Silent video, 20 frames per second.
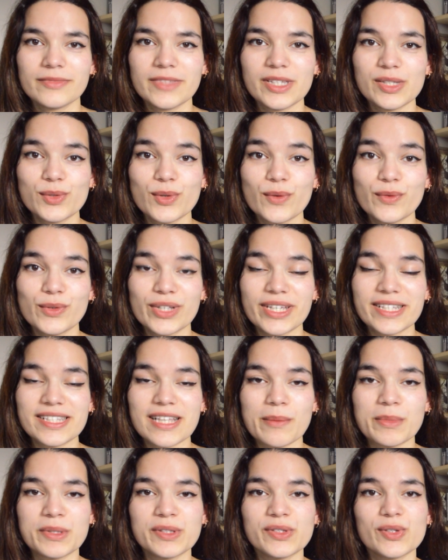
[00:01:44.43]
This novel
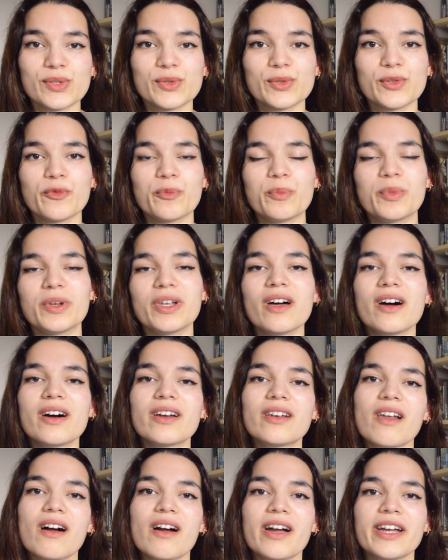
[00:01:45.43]
examines the sort of
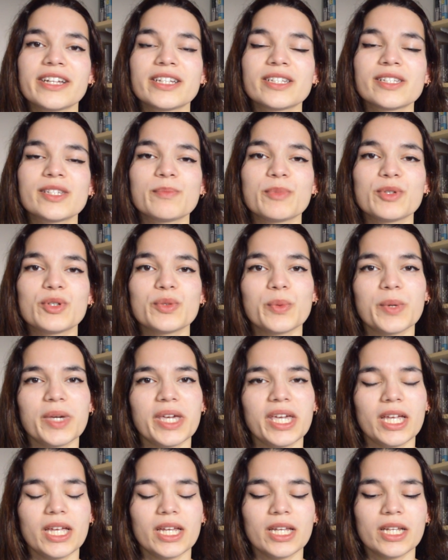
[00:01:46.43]
blurred lines
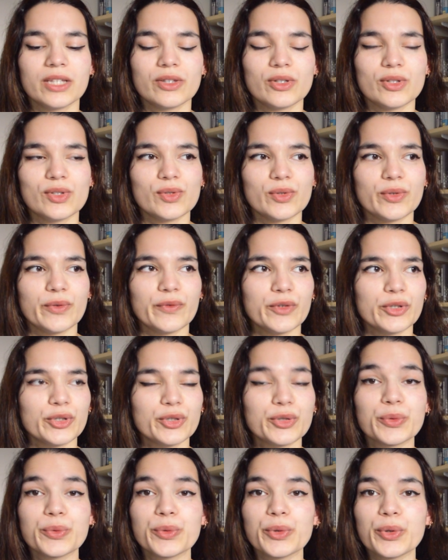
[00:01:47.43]
between the sort of
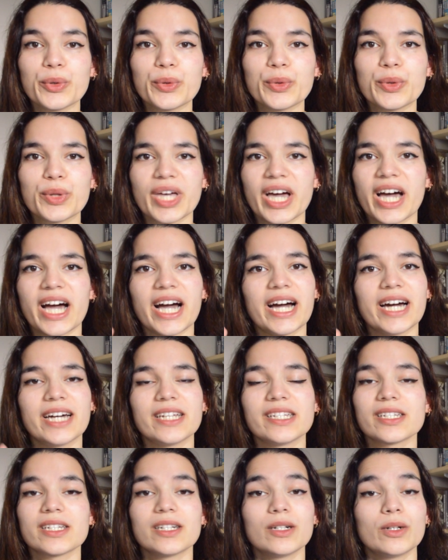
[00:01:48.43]
truth
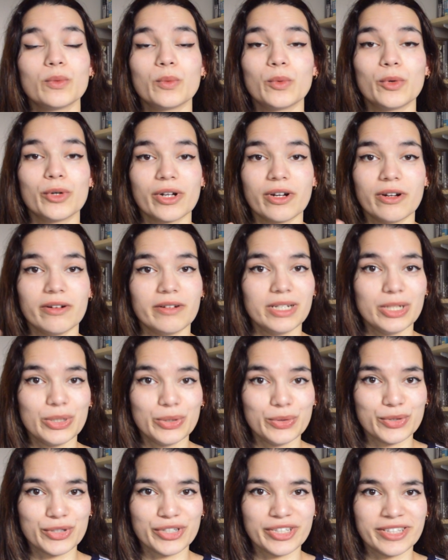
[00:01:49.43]
and what are
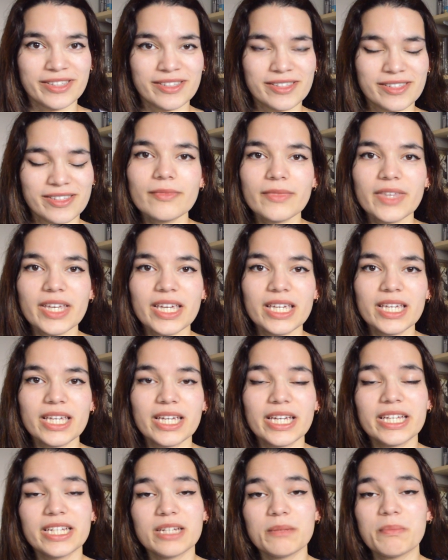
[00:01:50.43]
illusions, the
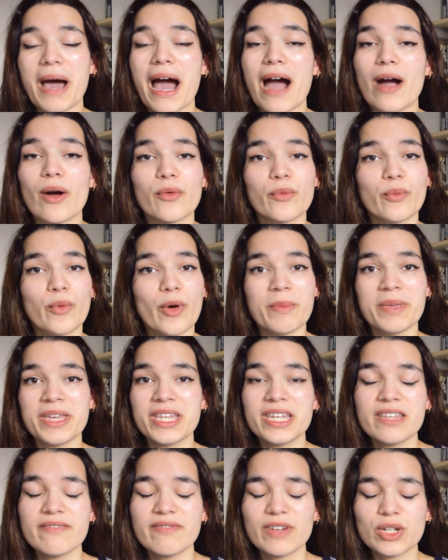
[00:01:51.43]
hidden power of
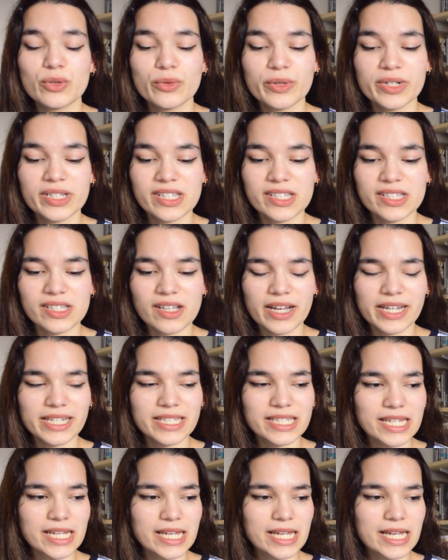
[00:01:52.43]
women in Victorian
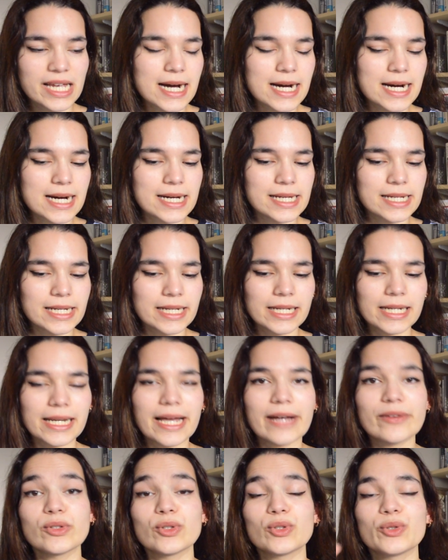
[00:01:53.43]
society, and it
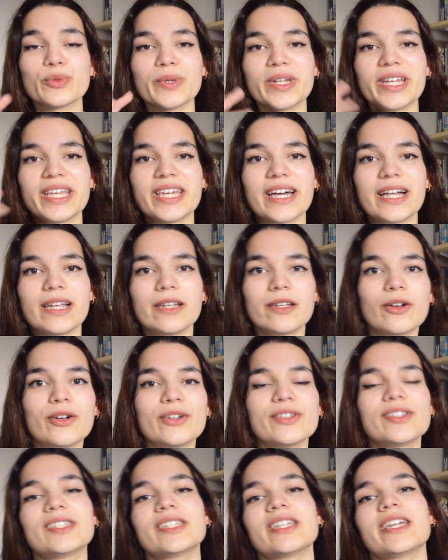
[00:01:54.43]
allows you to really get
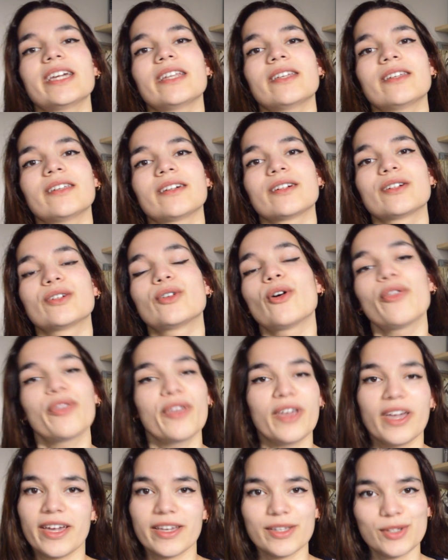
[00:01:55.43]
lost in
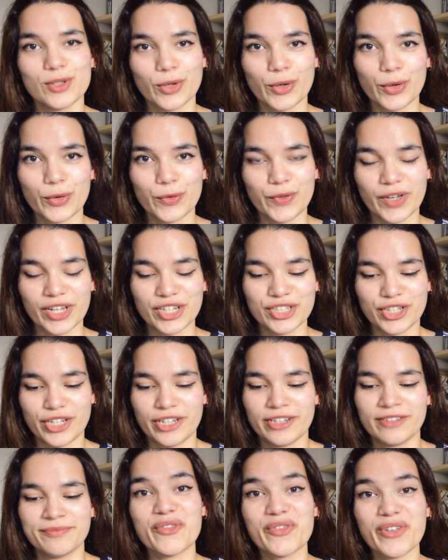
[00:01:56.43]
gothic historical
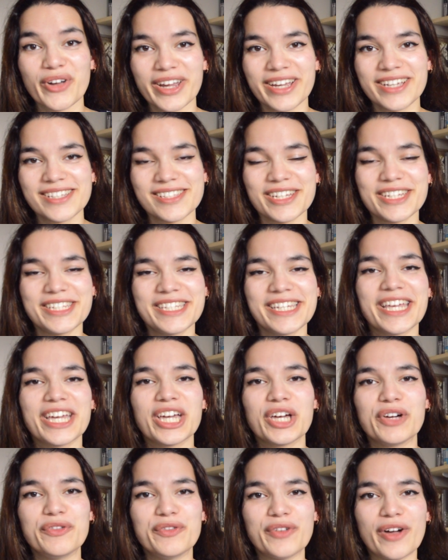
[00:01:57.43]
fiction. Very
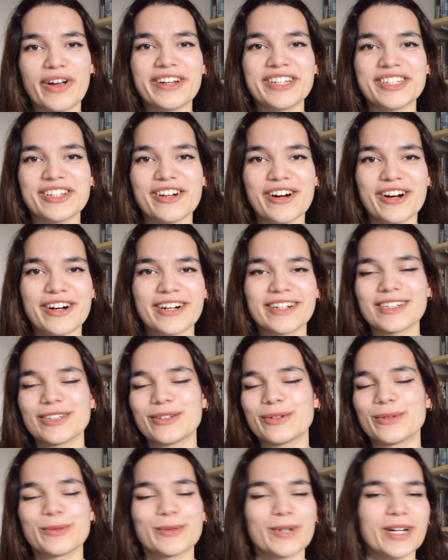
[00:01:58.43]
exciting, very dark,
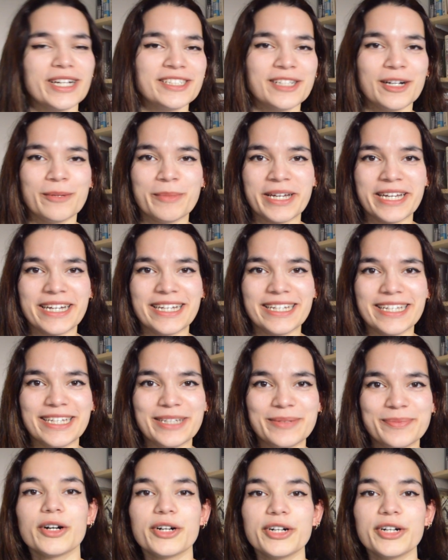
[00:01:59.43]
right up my alley.